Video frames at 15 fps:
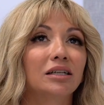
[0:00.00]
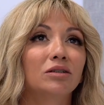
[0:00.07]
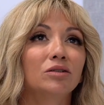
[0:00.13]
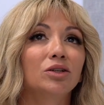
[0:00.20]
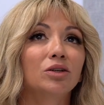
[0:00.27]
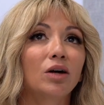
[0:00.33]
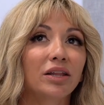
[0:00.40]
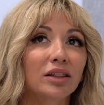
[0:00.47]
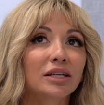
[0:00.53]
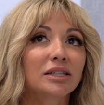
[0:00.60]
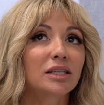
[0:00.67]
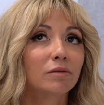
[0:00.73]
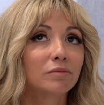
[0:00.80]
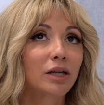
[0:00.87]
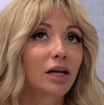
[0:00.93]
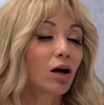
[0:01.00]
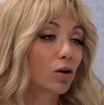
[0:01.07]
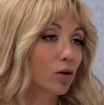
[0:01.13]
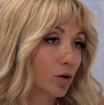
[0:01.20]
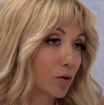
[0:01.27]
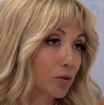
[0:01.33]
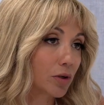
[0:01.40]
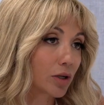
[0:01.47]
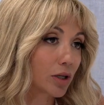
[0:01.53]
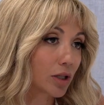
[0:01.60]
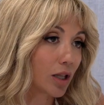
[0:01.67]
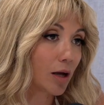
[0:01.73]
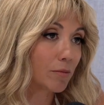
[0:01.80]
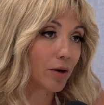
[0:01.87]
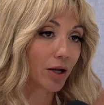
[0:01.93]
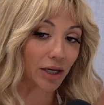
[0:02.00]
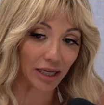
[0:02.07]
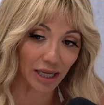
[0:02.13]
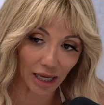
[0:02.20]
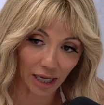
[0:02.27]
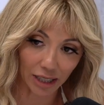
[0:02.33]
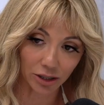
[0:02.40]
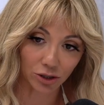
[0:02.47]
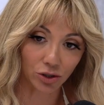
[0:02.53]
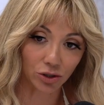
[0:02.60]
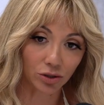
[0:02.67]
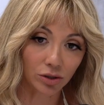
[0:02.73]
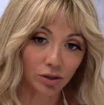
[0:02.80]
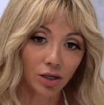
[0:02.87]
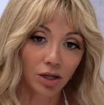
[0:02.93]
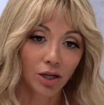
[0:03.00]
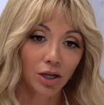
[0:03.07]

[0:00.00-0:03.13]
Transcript: And, I think someday I'll go to a club on occasion,